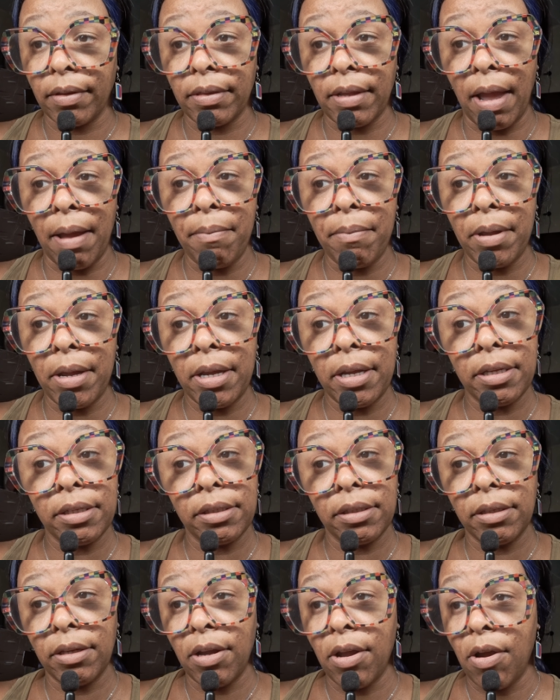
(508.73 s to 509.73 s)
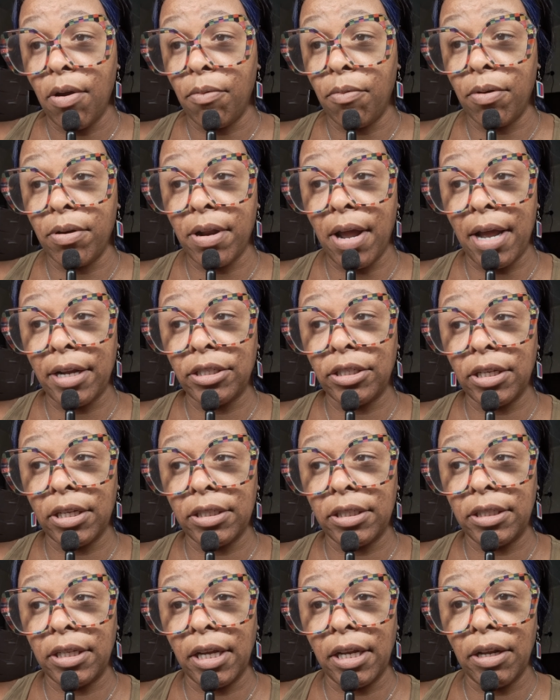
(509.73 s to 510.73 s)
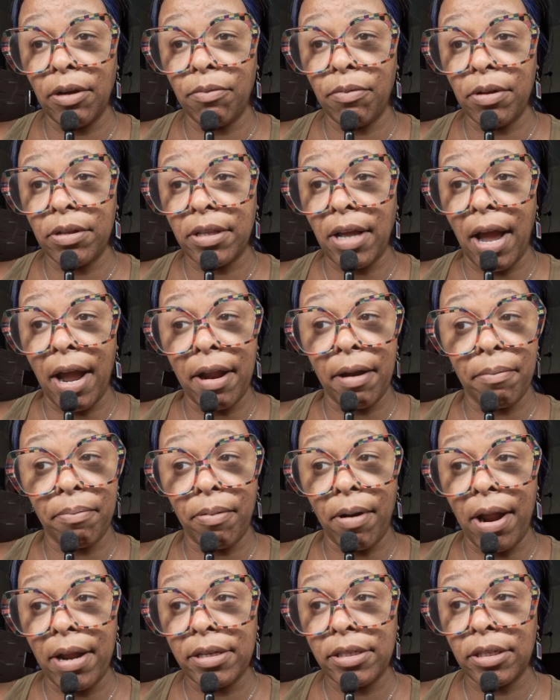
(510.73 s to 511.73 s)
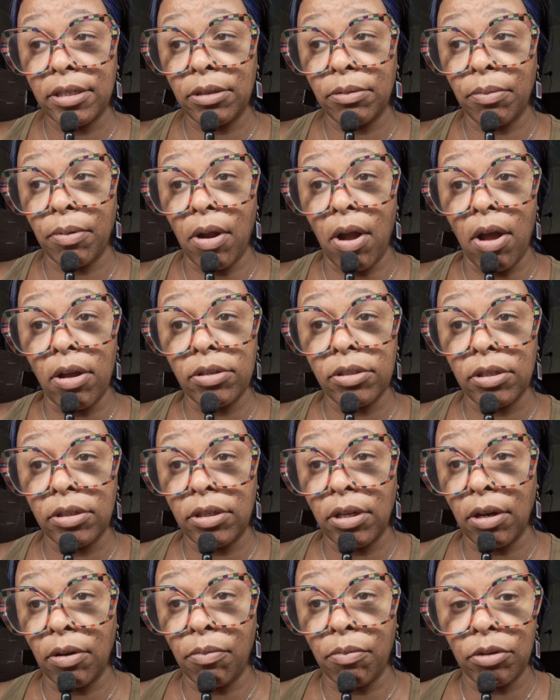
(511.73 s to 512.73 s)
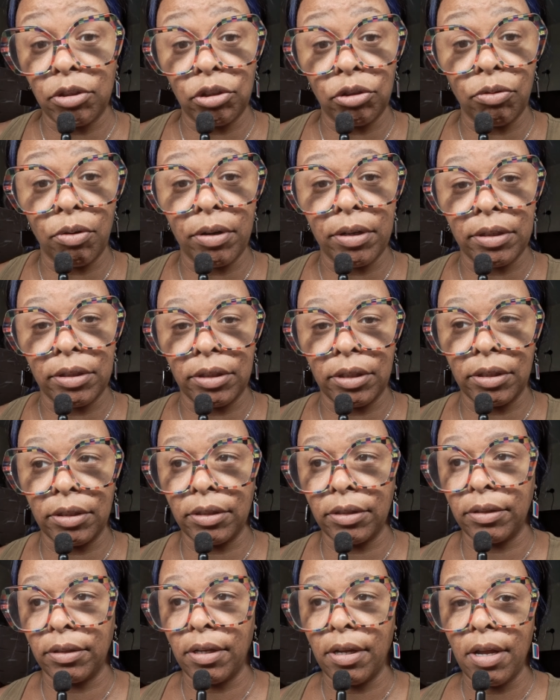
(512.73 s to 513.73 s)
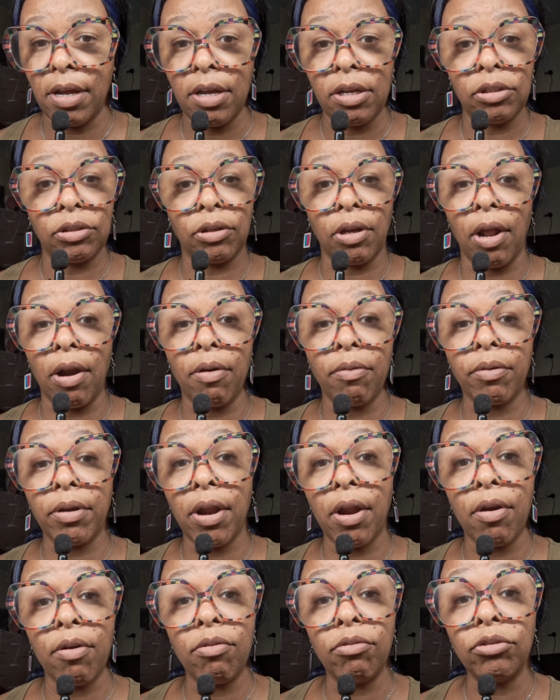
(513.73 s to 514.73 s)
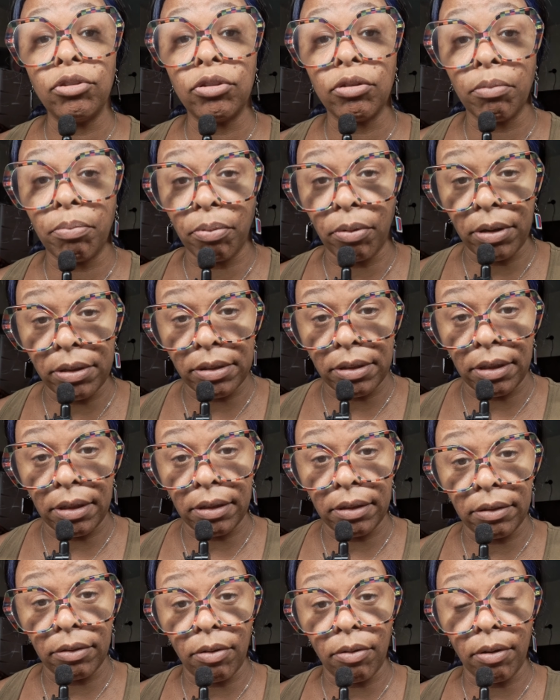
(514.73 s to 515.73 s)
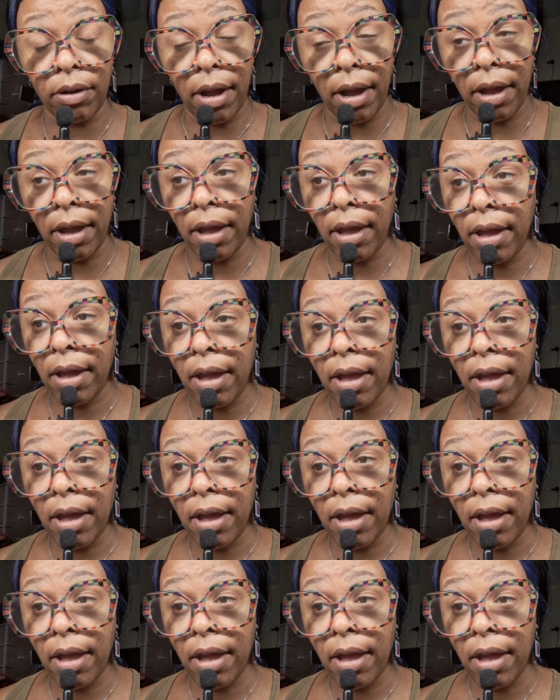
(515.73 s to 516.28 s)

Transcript: That means we're not just dealing with higher prices, we're also dealing with shortages. So I don't care who's your president, okay?